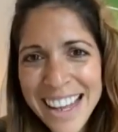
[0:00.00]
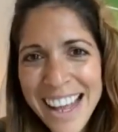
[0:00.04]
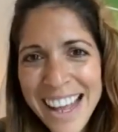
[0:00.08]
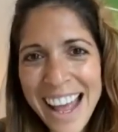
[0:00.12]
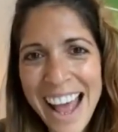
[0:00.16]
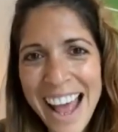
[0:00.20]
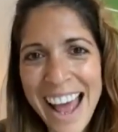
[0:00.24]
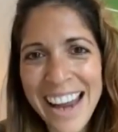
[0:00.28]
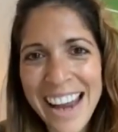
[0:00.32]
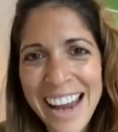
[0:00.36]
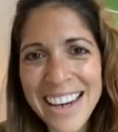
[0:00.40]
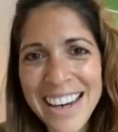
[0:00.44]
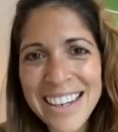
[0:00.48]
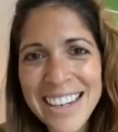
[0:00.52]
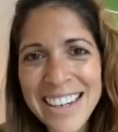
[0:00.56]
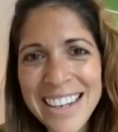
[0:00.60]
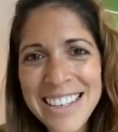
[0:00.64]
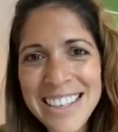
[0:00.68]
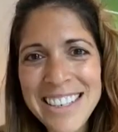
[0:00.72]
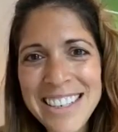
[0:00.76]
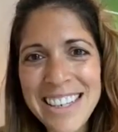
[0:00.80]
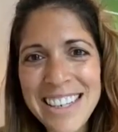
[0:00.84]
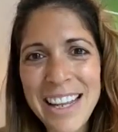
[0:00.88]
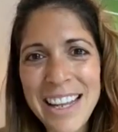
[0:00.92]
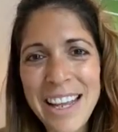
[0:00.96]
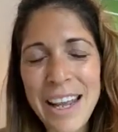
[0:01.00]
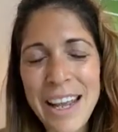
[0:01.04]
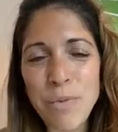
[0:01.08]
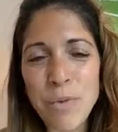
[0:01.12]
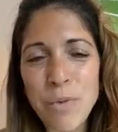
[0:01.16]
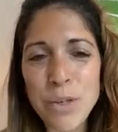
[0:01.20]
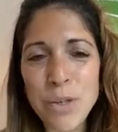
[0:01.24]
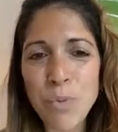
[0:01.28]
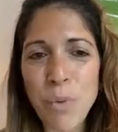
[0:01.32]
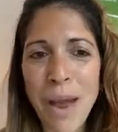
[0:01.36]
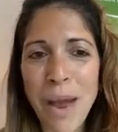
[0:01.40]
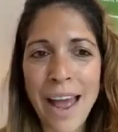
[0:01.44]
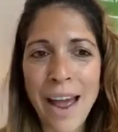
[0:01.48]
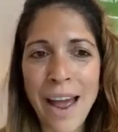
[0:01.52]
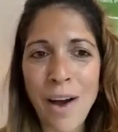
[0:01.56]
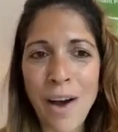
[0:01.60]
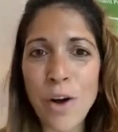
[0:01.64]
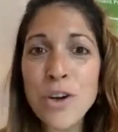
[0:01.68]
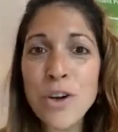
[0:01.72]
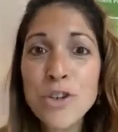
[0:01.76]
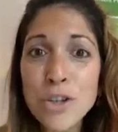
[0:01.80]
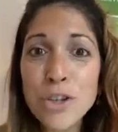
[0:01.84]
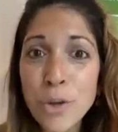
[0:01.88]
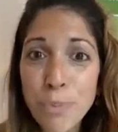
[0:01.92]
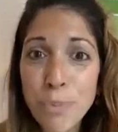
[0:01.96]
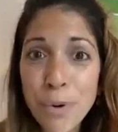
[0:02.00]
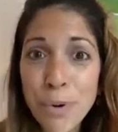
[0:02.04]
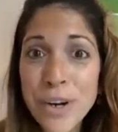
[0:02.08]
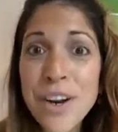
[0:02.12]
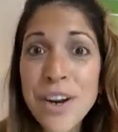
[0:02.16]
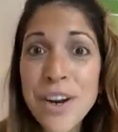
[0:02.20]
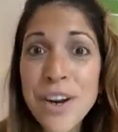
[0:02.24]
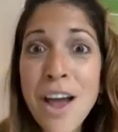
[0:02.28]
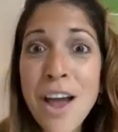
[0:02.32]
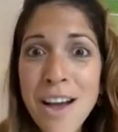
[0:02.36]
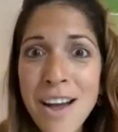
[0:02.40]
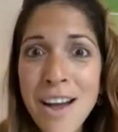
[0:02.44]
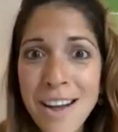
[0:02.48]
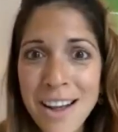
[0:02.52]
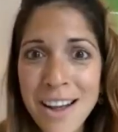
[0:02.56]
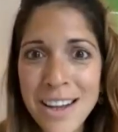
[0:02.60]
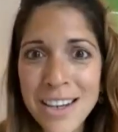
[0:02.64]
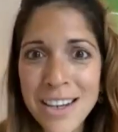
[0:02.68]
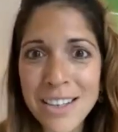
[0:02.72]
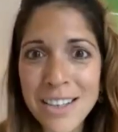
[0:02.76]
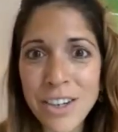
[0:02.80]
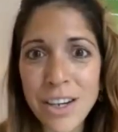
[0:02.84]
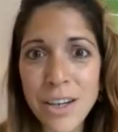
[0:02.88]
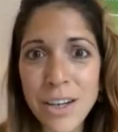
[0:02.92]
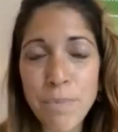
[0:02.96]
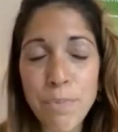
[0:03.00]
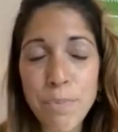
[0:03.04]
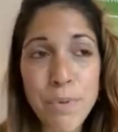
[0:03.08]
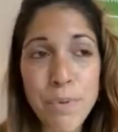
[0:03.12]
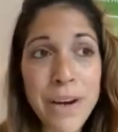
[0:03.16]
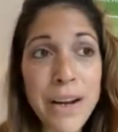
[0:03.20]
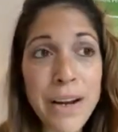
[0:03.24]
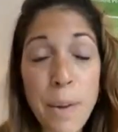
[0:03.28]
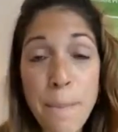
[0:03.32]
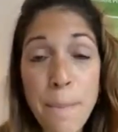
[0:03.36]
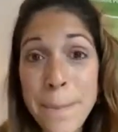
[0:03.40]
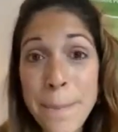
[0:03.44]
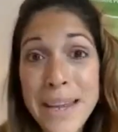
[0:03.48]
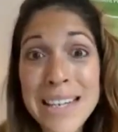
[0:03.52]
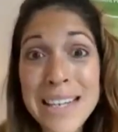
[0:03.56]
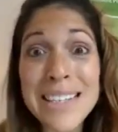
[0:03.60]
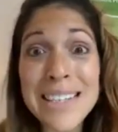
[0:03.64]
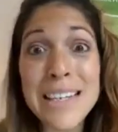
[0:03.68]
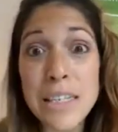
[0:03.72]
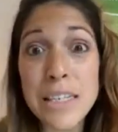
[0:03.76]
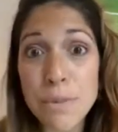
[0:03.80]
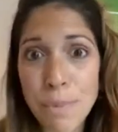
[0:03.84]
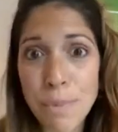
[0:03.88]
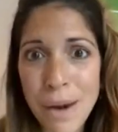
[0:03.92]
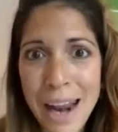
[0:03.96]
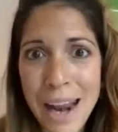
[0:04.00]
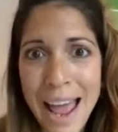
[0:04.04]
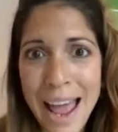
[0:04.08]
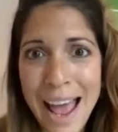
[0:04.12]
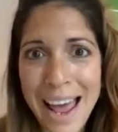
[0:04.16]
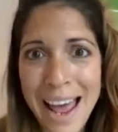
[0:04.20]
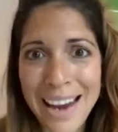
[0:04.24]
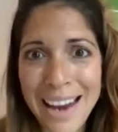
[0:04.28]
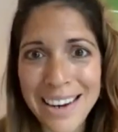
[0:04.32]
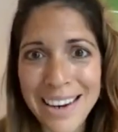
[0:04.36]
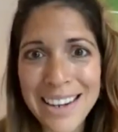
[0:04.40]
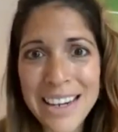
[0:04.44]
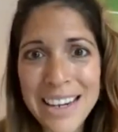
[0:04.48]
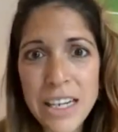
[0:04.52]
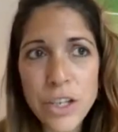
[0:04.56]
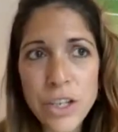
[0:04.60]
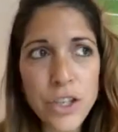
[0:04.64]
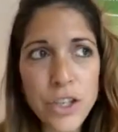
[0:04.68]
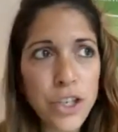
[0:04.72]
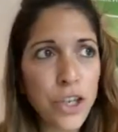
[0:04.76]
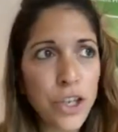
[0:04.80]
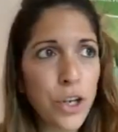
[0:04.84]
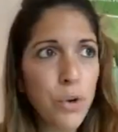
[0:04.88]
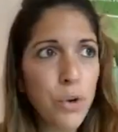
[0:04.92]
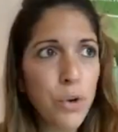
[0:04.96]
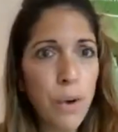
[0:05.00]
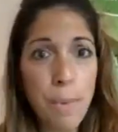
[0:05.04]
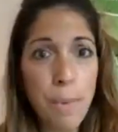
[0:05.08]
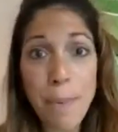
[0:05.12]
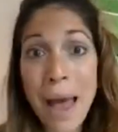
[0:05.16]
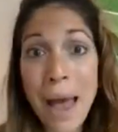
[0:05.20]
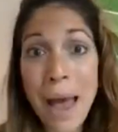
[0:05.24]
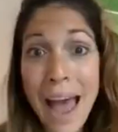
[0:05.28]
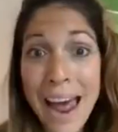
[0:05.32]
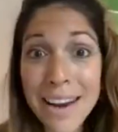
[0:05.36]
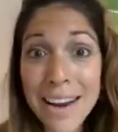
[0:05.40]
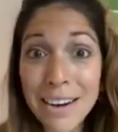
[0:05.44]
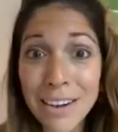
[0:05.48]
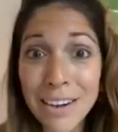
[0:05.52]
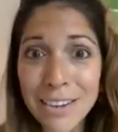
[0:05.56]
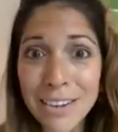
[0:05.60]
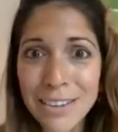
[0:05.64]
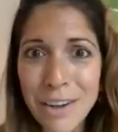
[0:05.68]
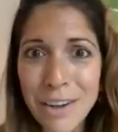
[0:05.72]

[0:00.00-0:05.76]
And it was where entrepreneurs could bring a business plan to a panel